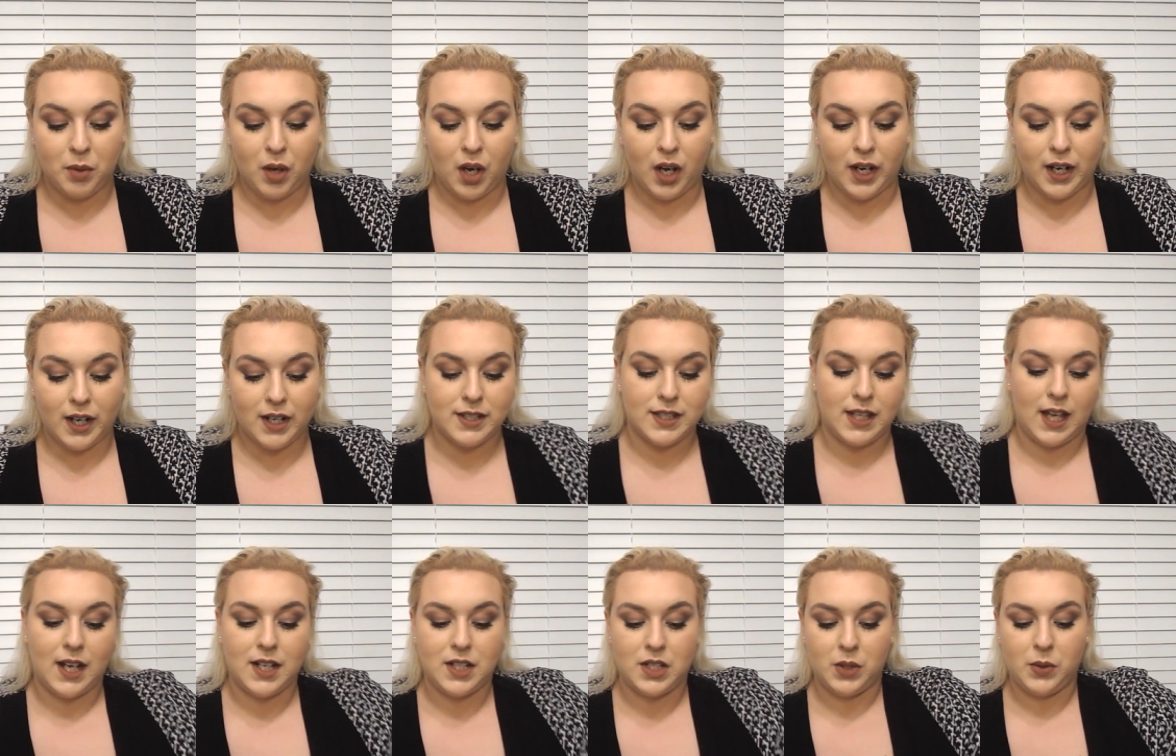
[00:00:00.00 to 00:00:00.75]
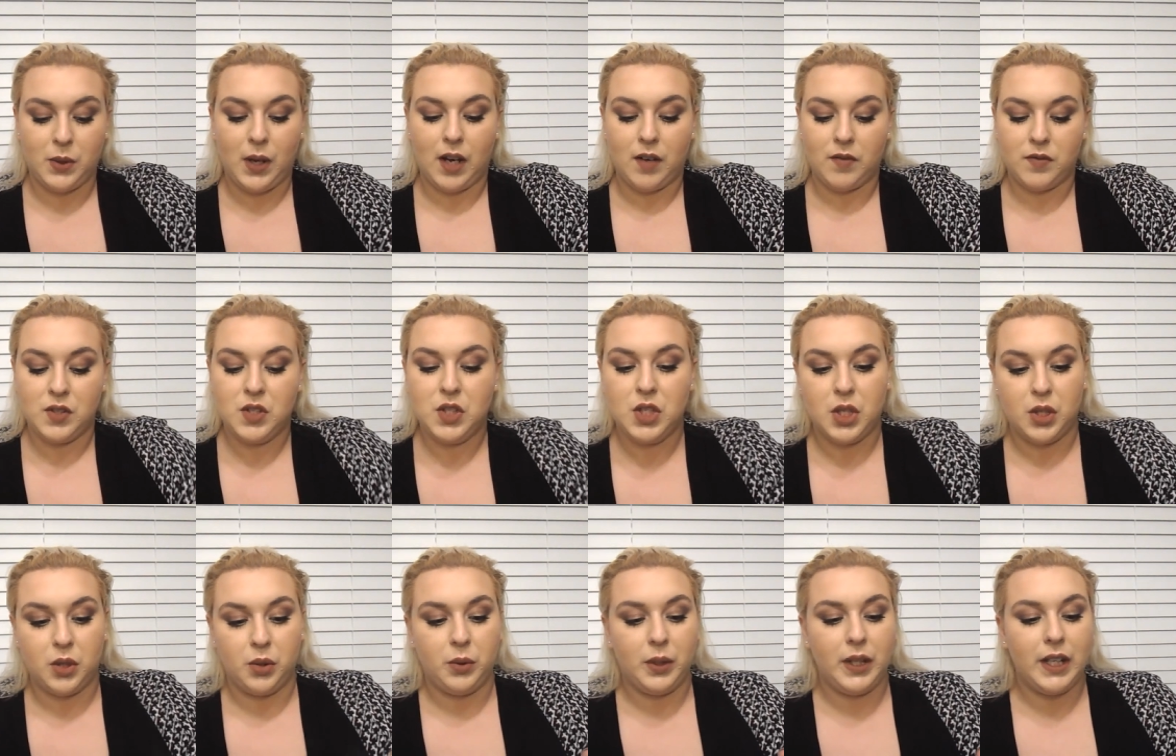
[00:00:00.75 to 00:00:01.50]
products. I do have
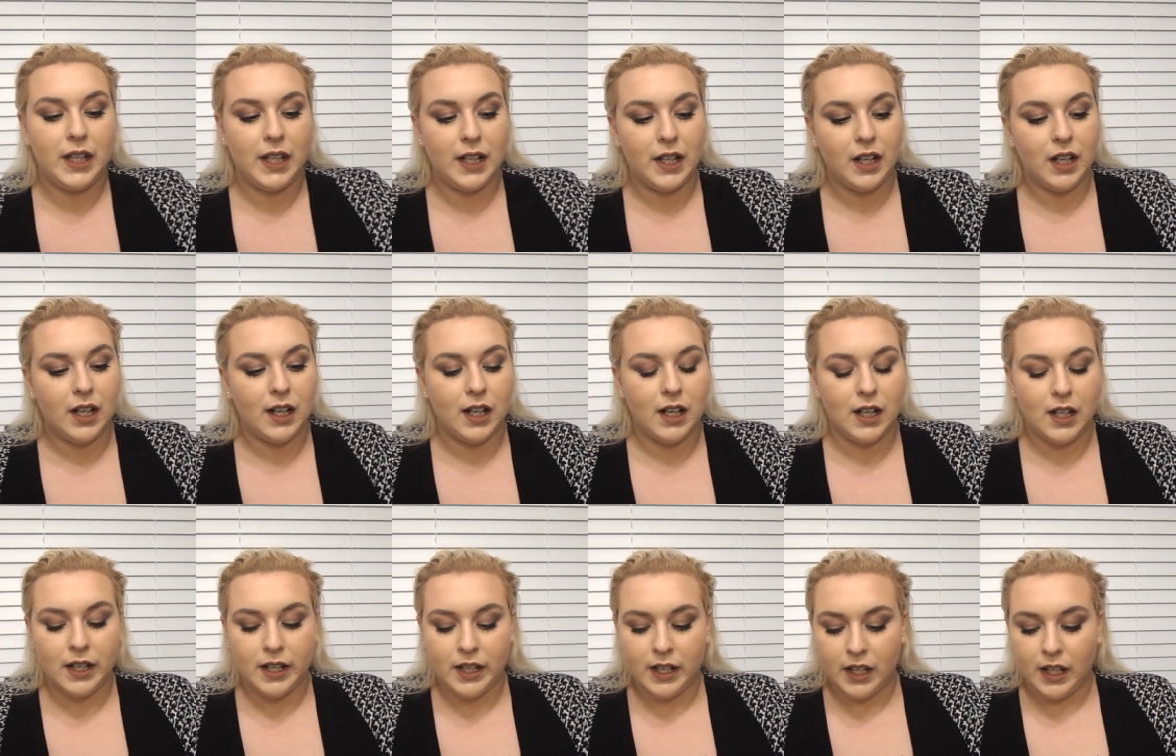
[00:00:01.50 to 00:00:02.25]
2 here.